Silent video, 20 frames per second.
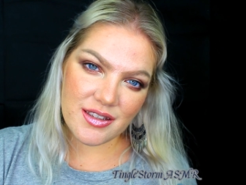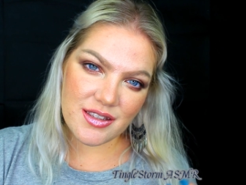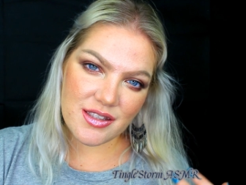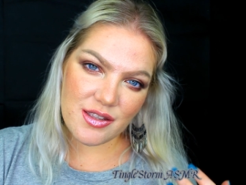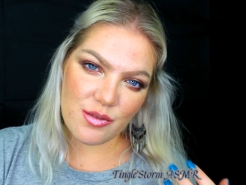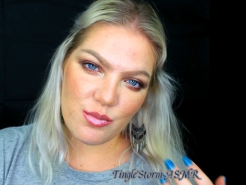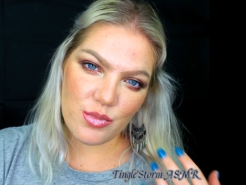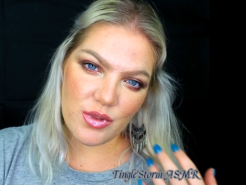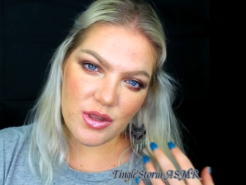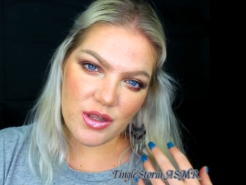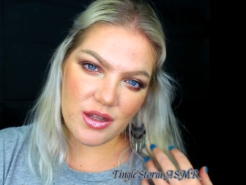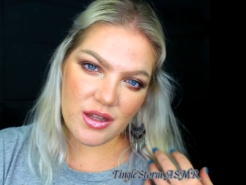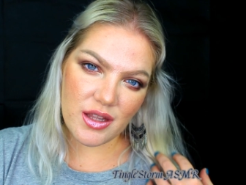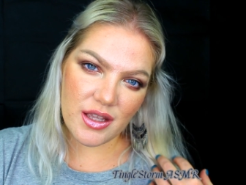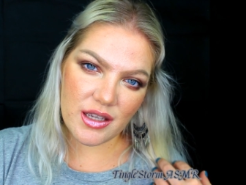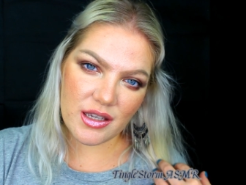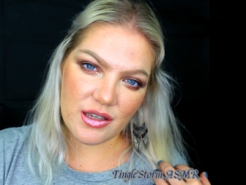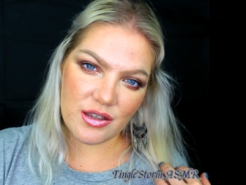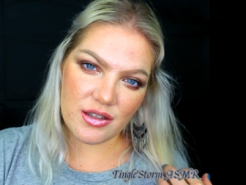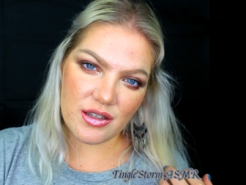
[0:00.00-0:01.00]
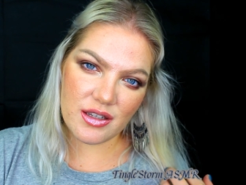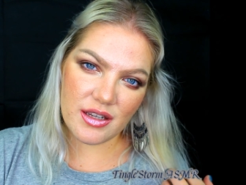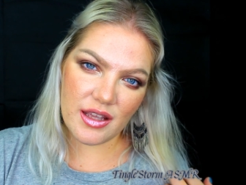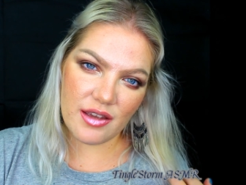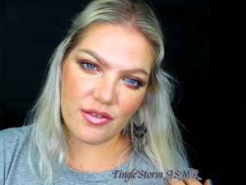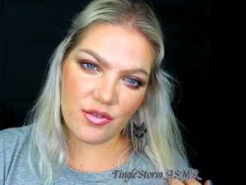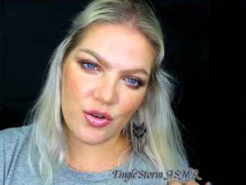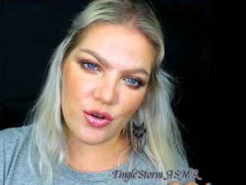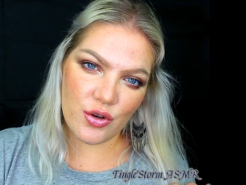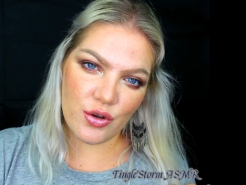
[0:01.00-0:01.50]
something that could
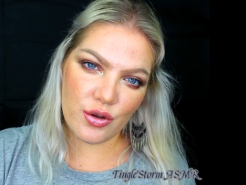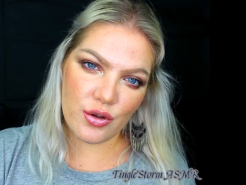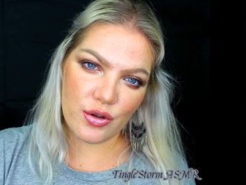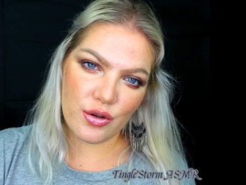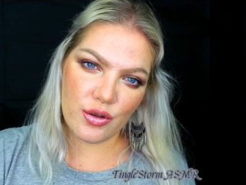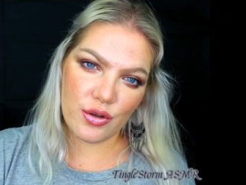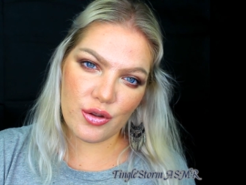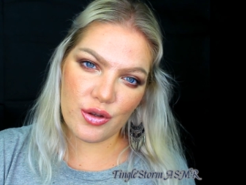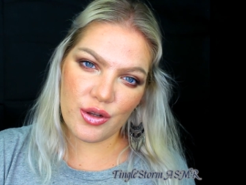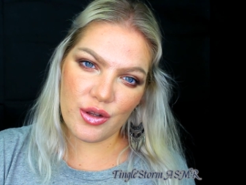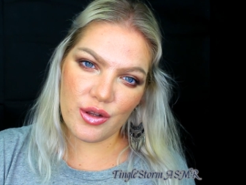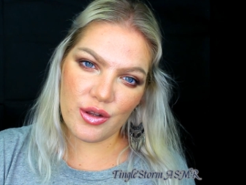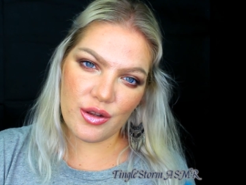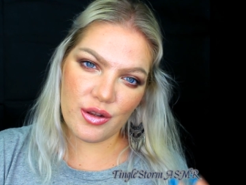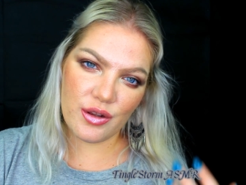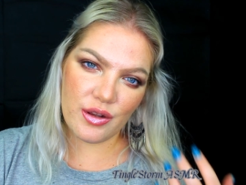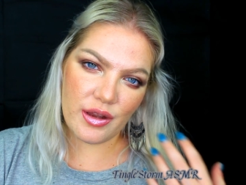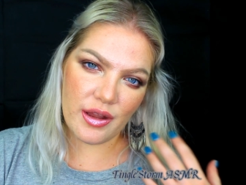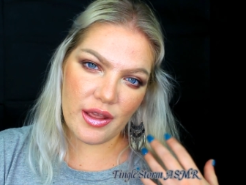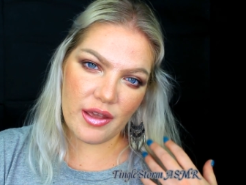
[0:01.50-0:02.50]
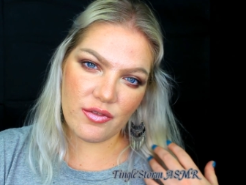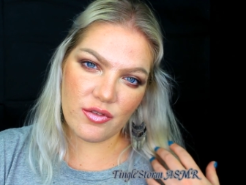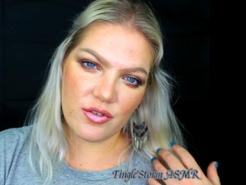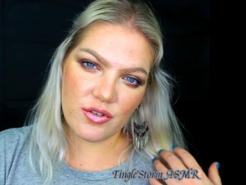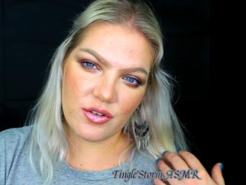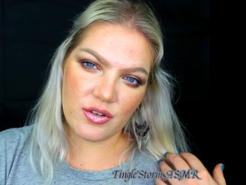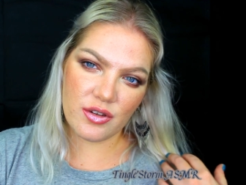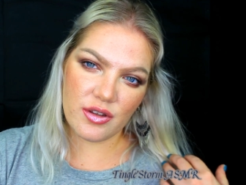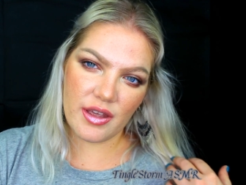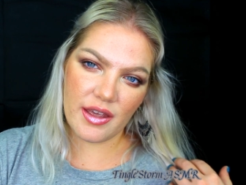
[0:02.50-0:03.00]
never,
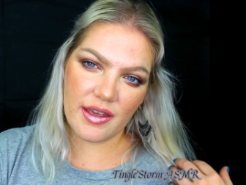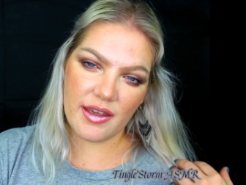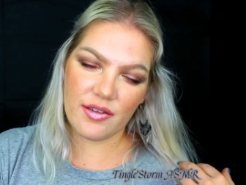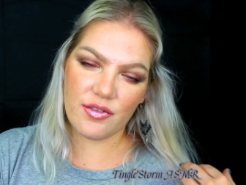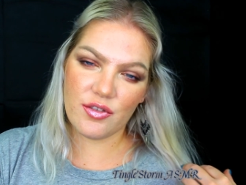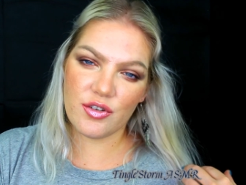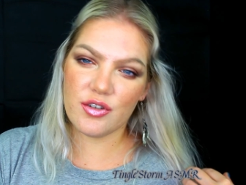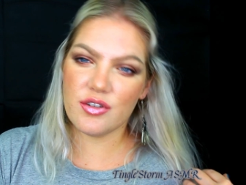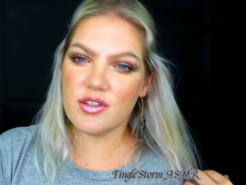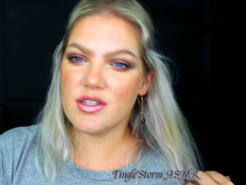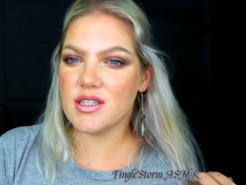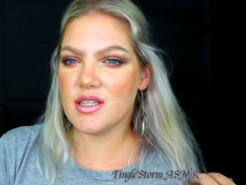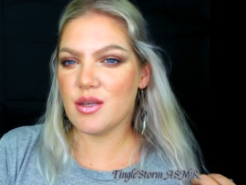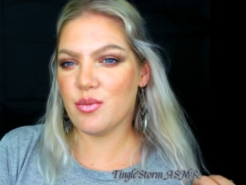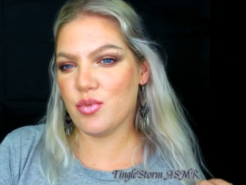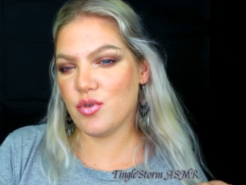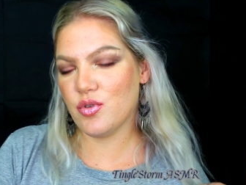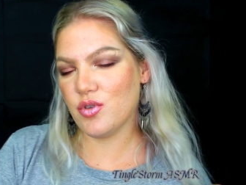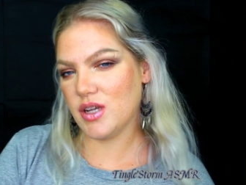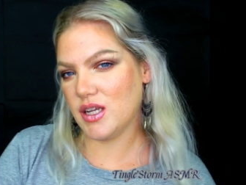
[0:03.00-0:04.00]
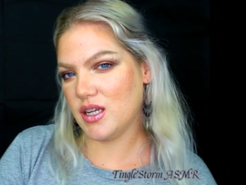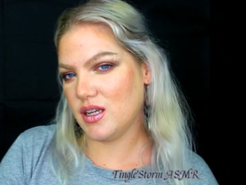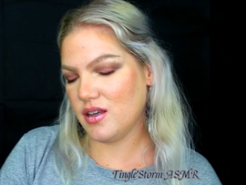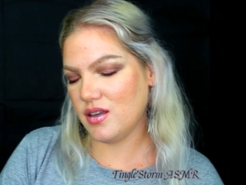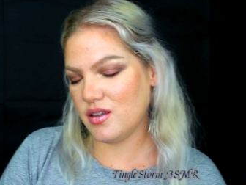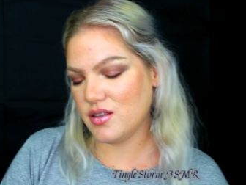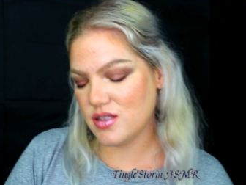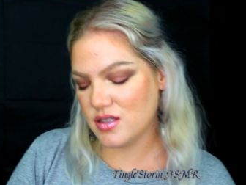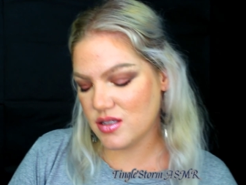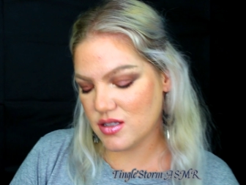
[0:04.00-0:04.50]
ever separate
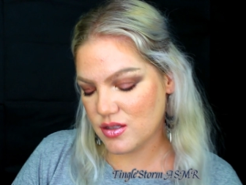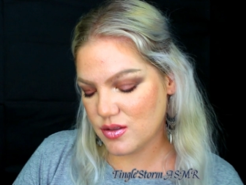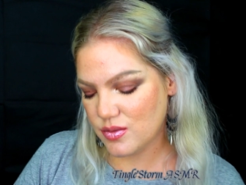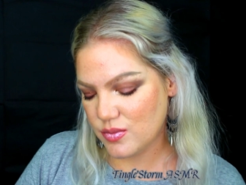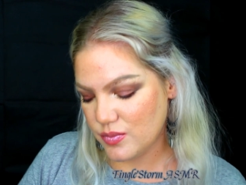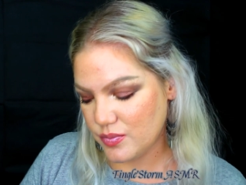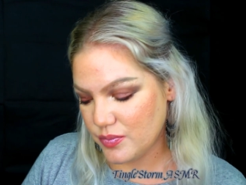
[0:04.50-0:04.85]
us.